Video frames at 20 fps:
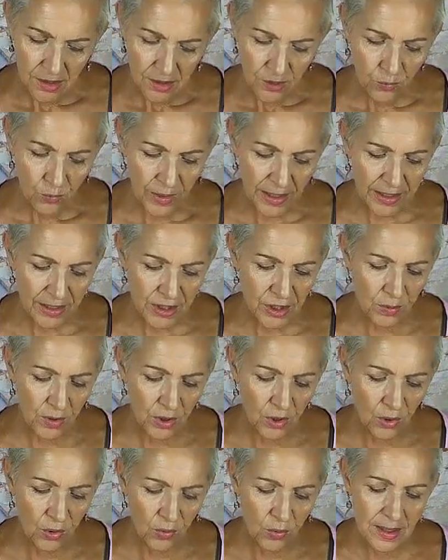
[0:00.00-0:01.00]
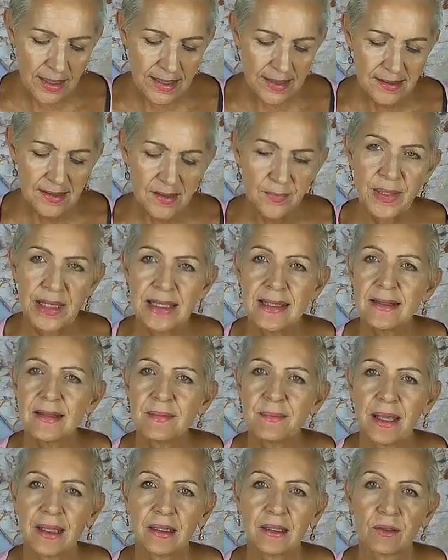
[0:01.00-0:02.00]
where you are always the
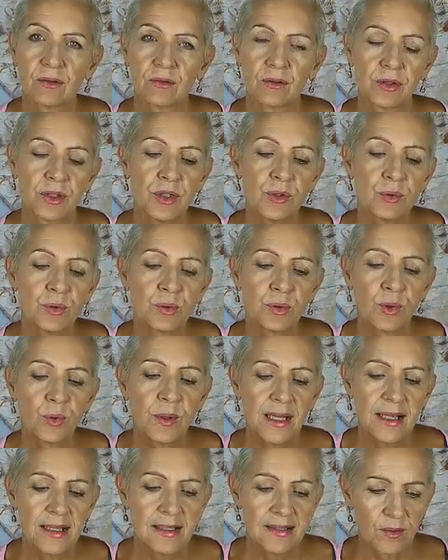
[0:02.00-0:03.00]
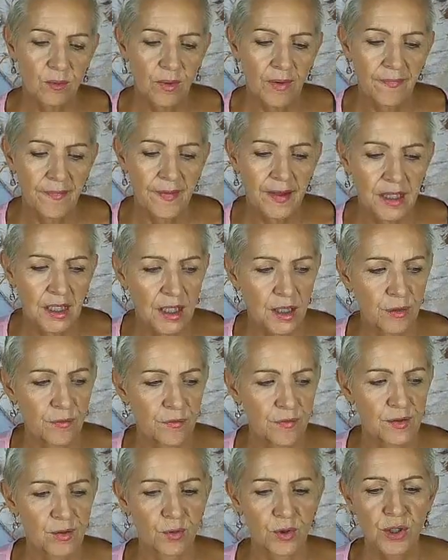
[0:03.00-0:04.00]
peacemaker, or you are always the one that
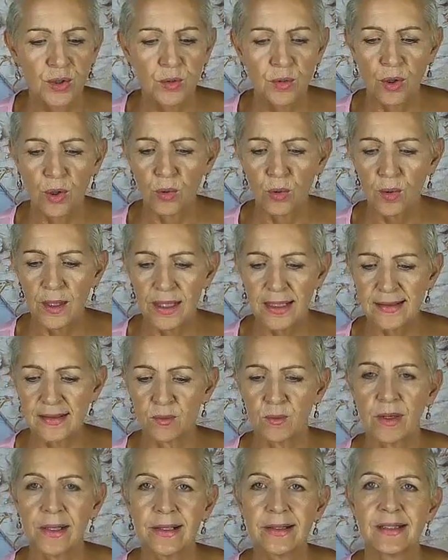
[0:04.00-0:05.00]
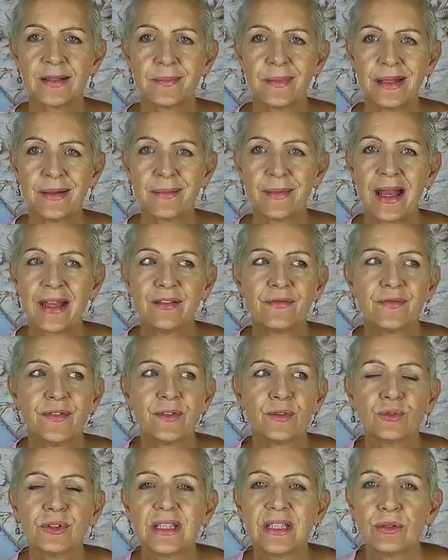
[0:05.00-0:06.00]
gives, or you are always the one to be made
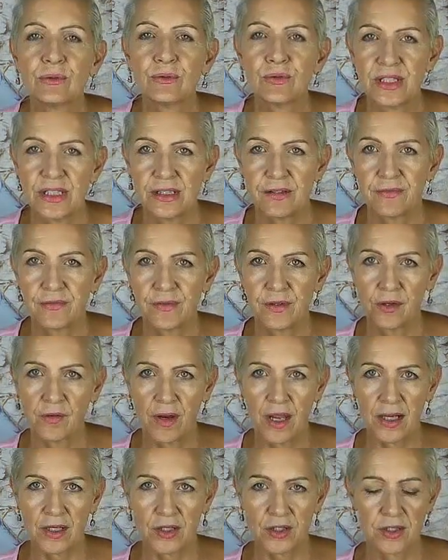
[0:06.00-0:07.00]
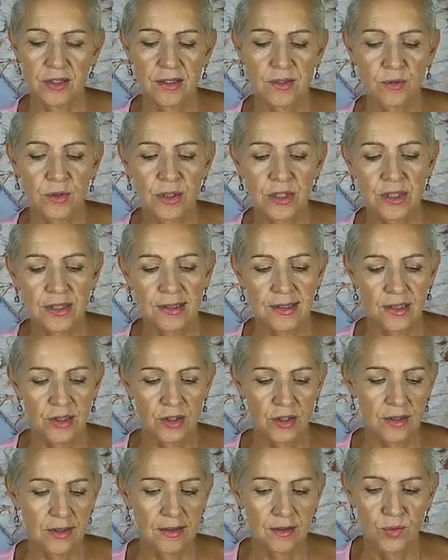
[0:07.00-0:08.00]
feel guilty for your actions or your
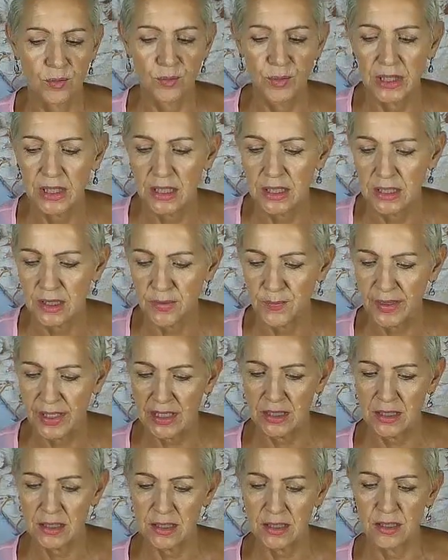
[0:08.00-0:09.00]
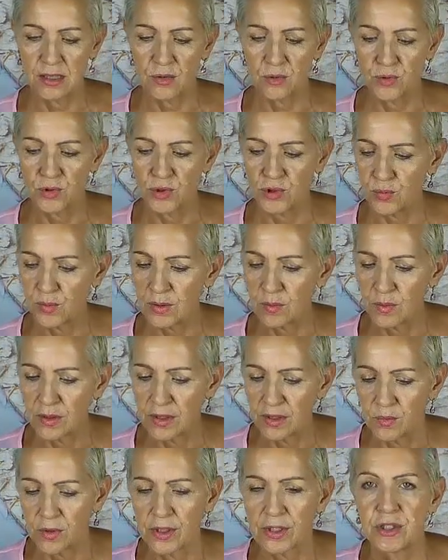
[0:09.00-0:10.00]
decisions or being independent or doing what
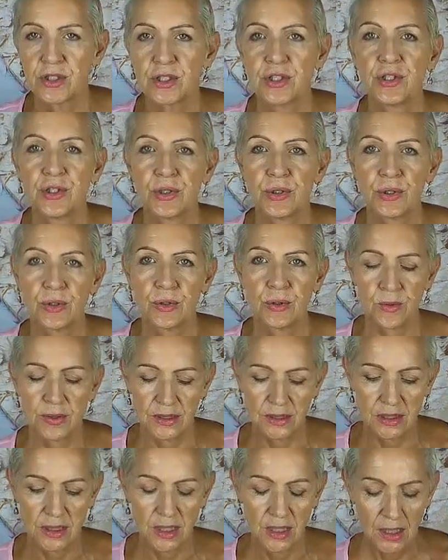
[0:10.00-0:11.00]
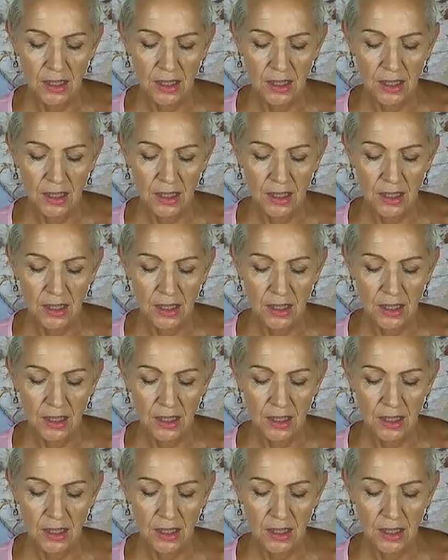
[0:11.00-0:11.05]
you wanted to do, and